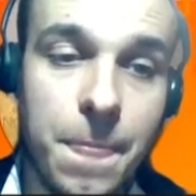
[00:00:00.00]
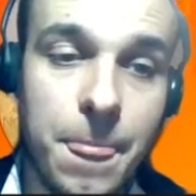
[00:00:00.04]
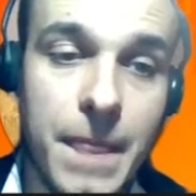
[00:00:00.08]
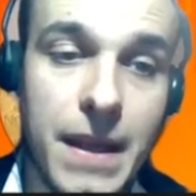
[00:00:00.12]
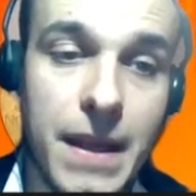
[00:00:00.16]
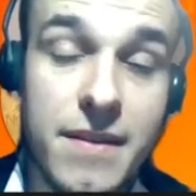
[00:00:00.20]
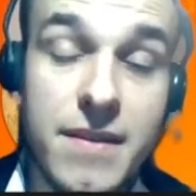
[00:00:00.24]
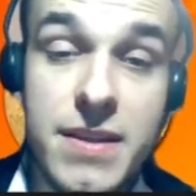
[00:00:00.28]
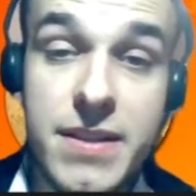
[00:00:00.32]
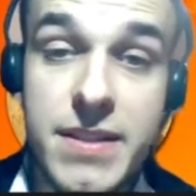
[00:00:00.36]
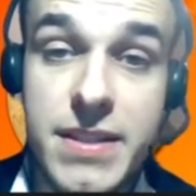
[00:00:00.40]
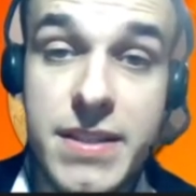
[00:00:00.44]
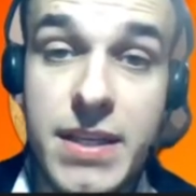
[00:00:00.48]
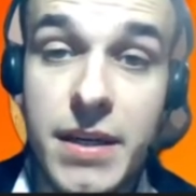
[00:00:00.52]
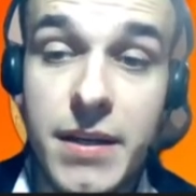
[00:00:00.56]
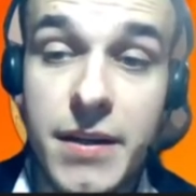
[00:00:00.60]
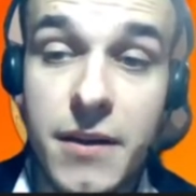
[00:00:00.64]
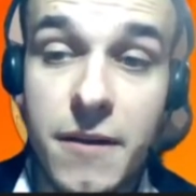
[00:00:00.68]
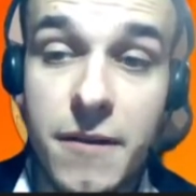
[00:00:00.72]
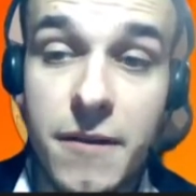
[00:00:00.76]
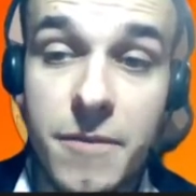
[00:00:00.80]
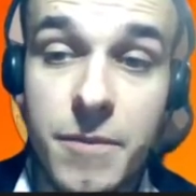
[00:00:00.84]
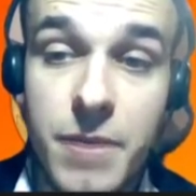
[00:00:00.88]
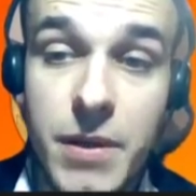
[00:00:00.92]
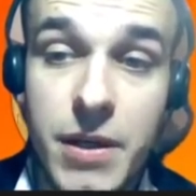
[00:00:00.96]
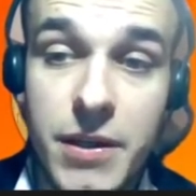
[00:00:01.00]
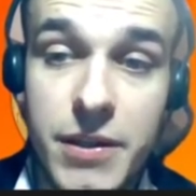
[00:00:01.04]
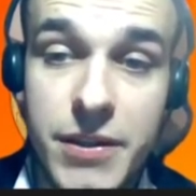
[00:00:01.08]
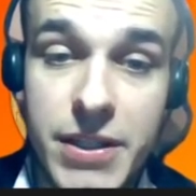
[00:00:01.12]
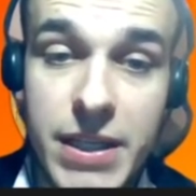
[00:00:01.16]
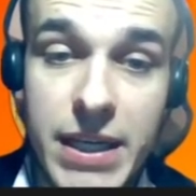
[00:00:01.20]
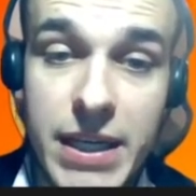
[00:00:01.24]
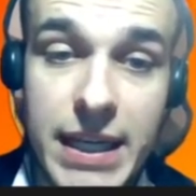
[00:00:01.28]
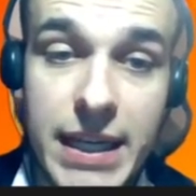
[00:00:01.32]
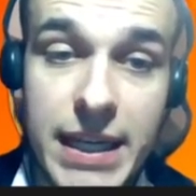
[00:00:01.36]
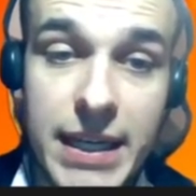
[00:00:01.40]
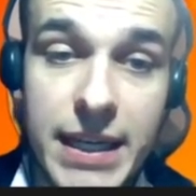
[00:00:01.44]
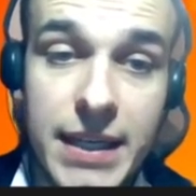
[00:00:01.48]
the start of March,
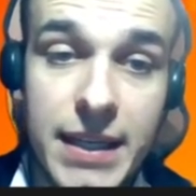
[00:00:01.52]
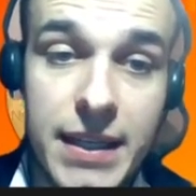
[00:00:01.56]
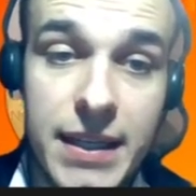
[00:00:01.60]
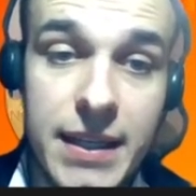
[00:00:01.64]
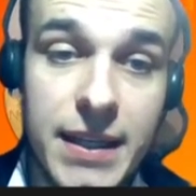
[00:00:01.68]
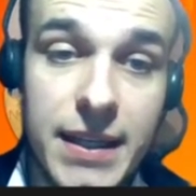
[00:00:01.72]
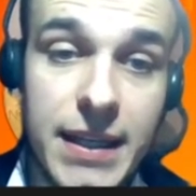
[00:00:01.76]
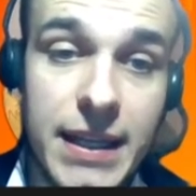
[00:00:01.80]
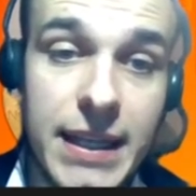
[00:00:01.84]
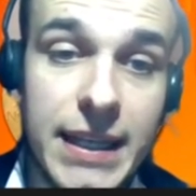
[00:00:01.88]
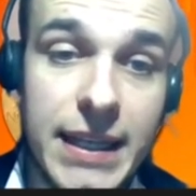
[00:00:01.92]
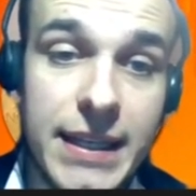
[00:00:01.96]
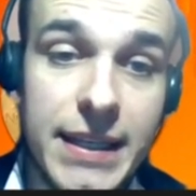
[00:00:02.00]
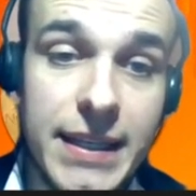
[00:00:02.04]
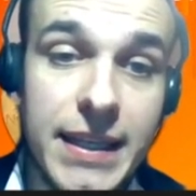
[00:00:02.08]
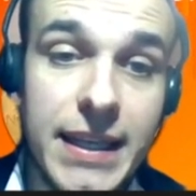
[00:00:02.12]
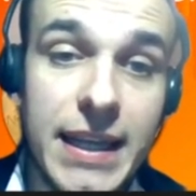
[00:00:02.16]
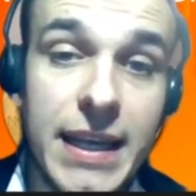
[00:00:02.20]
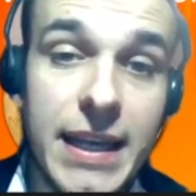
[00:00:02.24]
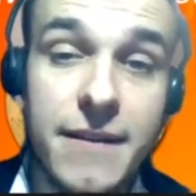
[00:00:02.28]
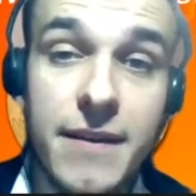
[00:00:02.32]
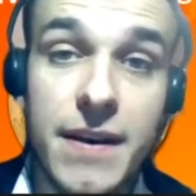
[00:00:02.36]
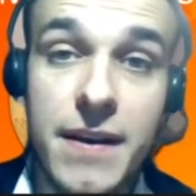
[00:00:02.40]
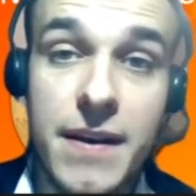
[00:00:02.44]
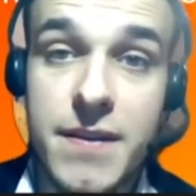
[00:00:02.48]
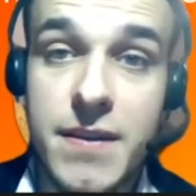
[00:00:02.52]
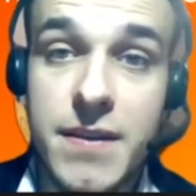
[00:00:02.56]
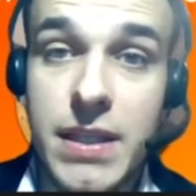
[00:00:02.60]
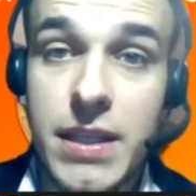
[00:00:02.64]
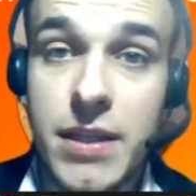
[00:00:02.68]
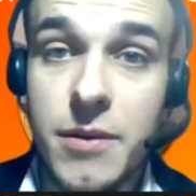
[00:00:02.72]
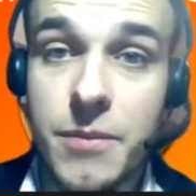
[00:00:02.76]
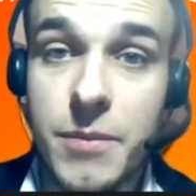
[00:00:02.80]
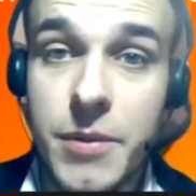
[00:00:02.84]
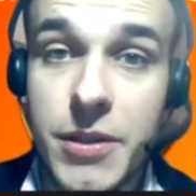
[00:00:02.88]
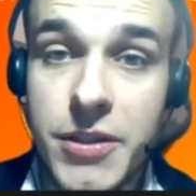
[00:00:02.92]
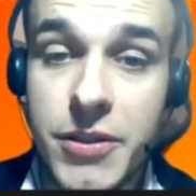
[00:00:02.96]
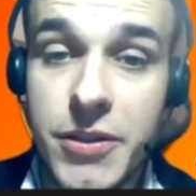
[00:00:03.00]
and it gave us
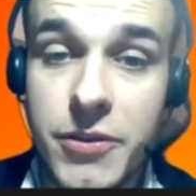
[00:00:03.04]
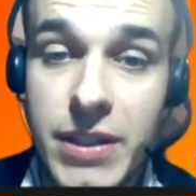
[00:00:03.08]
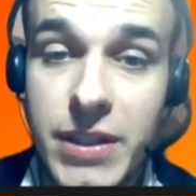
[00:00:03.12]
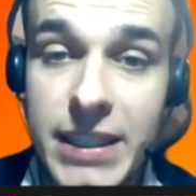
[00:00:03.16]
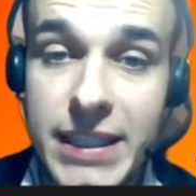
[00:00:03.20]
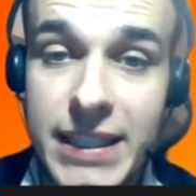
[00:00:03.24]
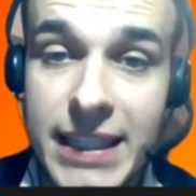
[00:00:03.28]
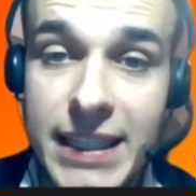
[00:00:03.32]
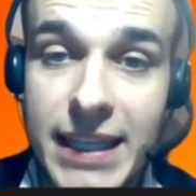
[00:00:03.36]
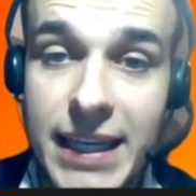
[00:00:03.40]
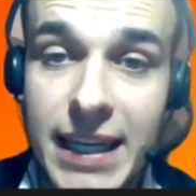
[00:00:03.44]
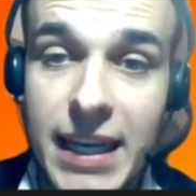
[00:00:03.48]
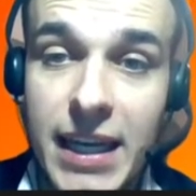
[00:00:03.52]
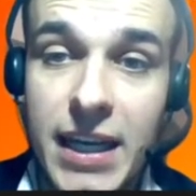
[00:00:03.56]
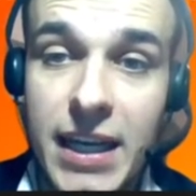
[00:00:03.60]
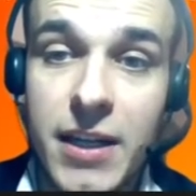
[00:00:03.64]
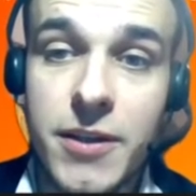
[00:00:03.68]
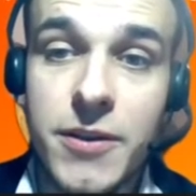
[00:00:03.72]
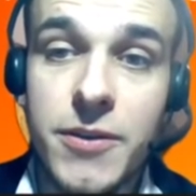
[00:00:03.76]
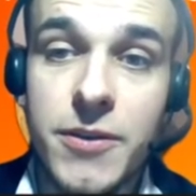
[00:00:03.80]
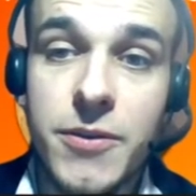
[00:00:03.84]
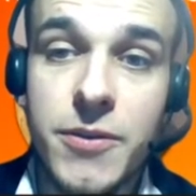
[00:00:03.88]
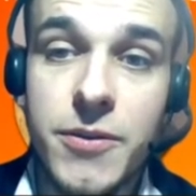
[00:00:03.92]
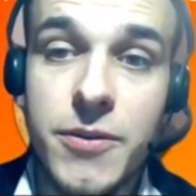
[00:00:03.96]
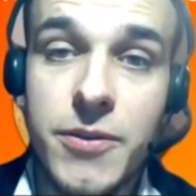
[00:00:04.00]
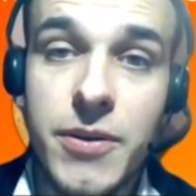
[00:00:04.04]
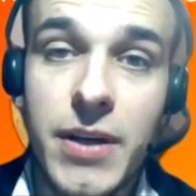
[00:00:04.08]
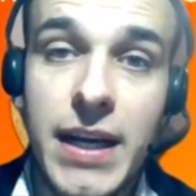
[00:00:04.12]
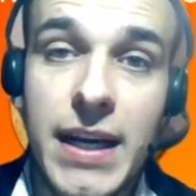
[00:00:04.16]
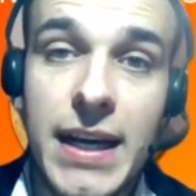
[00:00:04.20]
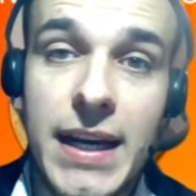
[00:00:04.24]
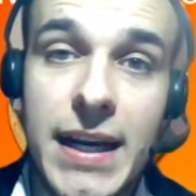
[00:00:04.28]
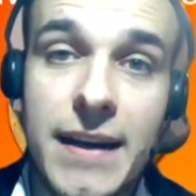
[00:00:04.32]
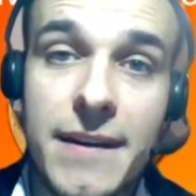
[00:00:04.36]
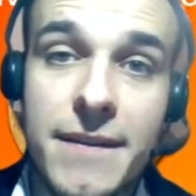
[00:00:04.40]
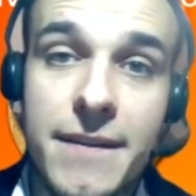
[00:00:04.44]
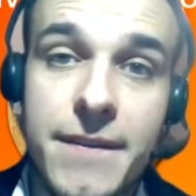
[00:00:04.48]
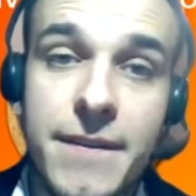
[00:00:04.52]
an opportunity to
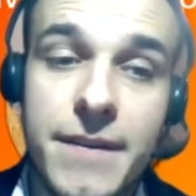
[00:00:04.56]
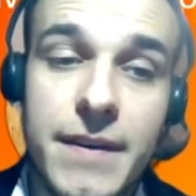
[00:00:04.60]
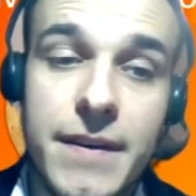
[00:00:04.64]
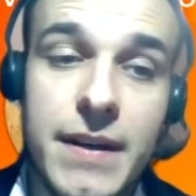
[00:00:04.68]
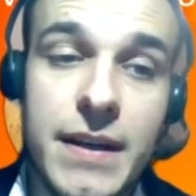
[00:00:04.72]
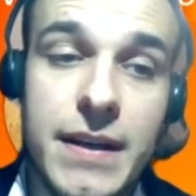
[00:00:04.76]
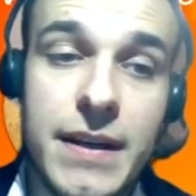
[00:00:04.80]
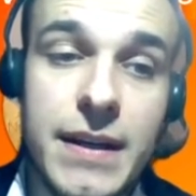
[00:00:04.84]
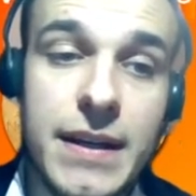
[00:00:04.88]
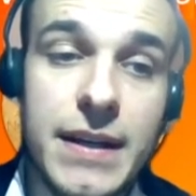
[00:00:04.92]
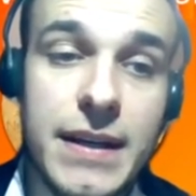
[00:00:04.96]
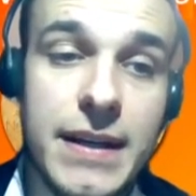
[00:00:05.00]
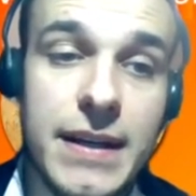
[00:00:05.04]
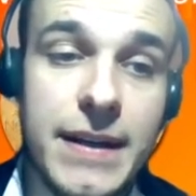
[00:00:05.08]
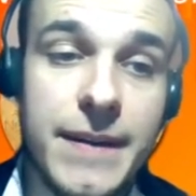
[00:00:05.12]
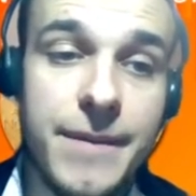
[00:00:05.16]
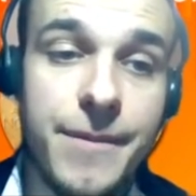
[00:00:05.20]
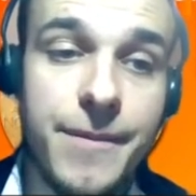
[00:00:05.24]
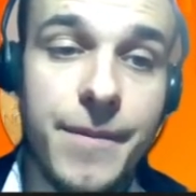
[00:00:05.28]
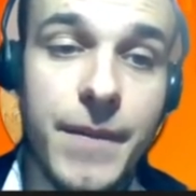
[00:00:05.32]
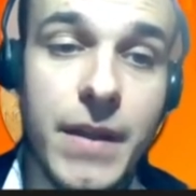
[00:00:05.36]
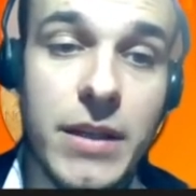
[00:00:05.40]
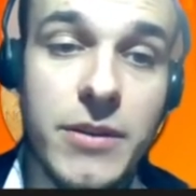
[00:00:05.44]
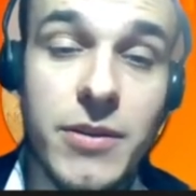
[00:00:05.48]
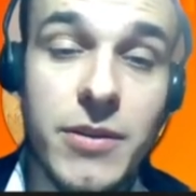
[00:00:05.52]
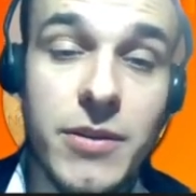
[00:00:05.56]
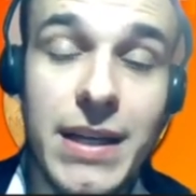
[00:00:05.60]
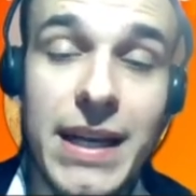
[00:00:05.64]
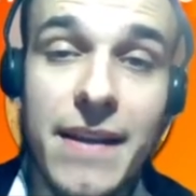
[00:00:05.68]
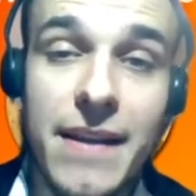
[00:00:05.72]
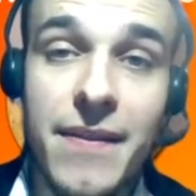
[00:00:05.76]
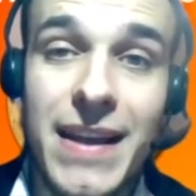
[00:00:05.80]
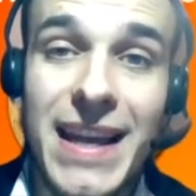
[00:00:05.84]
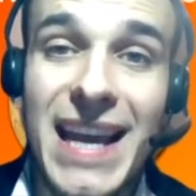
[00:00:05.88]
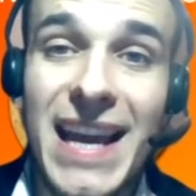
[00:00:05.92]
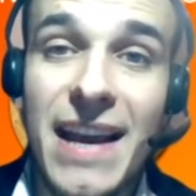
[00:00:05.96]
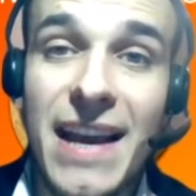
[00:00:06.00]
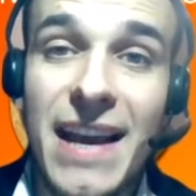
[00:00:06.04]
have to
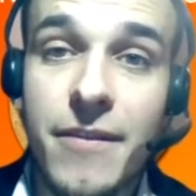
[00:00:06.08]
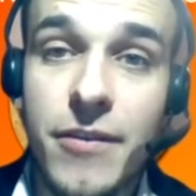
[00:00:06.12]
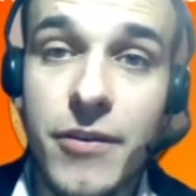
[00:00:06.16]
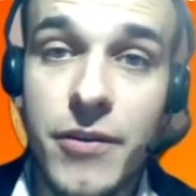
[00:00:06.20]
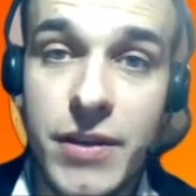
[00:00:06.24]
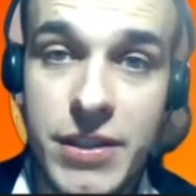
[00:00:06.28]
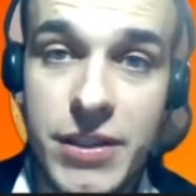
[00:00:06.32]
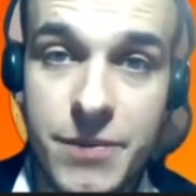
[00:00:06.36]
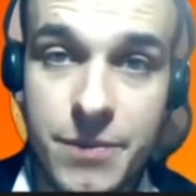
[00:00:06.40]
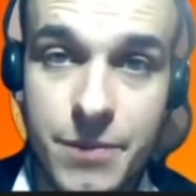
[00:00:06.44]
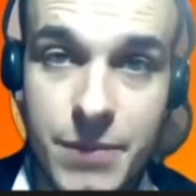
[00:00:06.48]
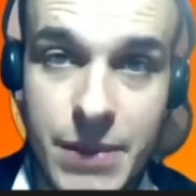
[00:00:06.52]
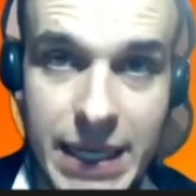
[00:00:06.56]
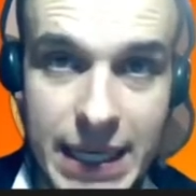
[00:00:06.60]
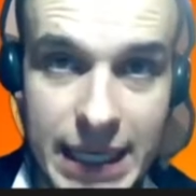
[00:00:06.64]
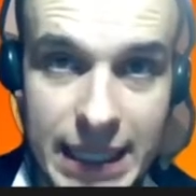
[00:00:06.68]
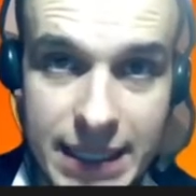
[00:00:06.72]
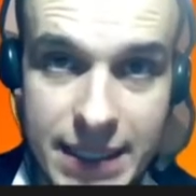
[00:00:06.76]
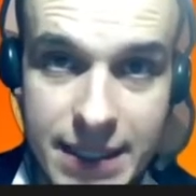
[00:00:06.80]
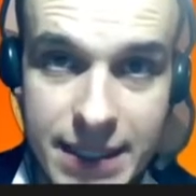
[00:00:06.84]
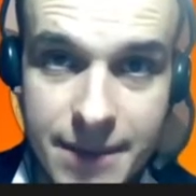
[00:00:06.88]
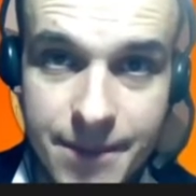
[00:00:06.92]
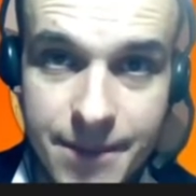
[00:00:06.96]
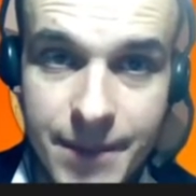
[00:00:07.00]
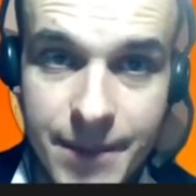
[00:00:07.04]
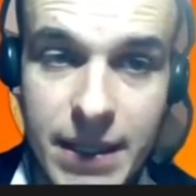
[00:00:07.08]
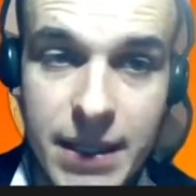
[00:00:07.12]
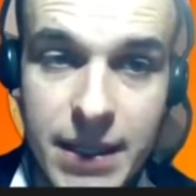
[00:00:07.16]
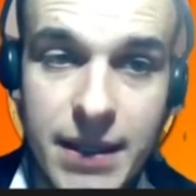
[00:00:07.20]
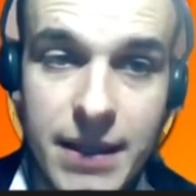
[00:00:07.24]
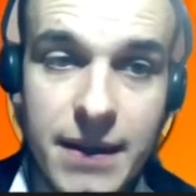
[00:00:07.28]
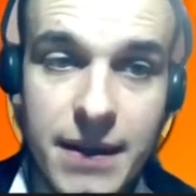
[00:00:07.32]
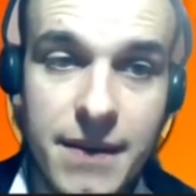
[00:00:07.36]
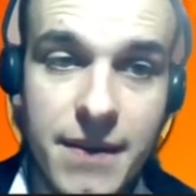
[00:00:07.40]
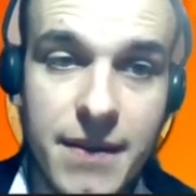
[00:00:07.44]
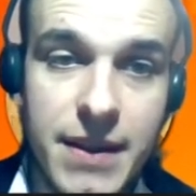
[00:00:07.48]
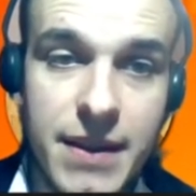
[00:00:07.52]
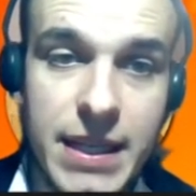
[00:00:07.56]
get the average price
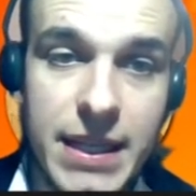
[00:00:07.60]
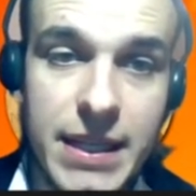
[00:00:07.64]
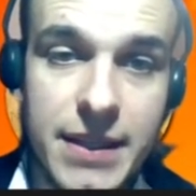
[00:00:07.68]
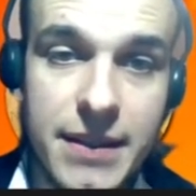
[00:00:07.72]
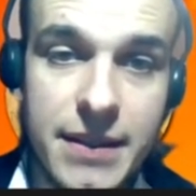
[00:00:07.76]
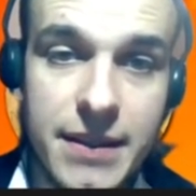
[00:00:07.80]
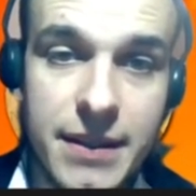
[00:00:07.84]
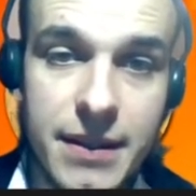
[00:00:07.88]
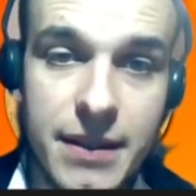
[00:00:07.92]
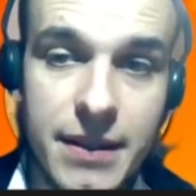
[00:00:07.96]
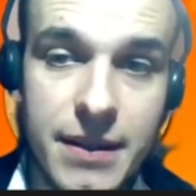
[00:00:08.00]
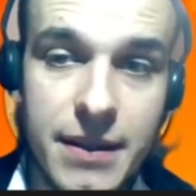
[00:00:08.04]
that